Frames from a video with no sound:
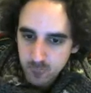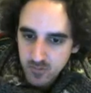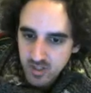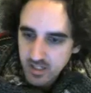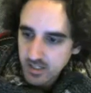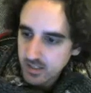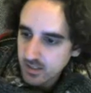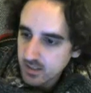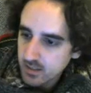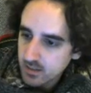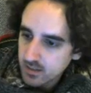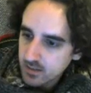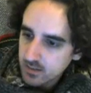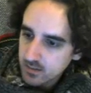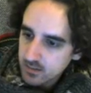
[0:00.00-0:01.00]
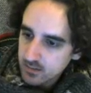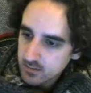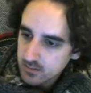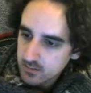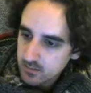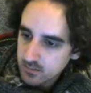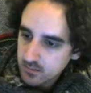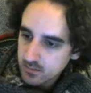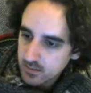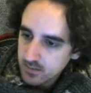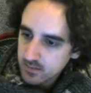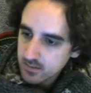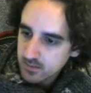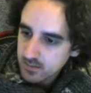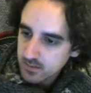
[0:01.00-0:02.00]
Okay, so
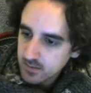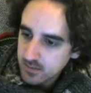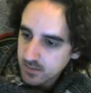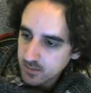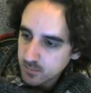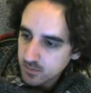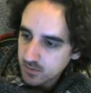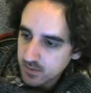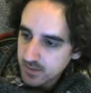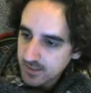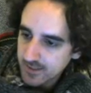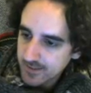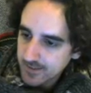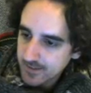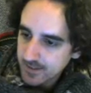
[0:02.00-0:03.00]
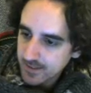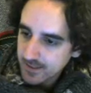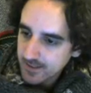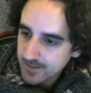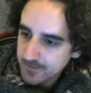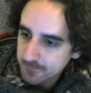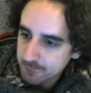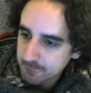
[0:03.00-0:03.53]
let's enable that again.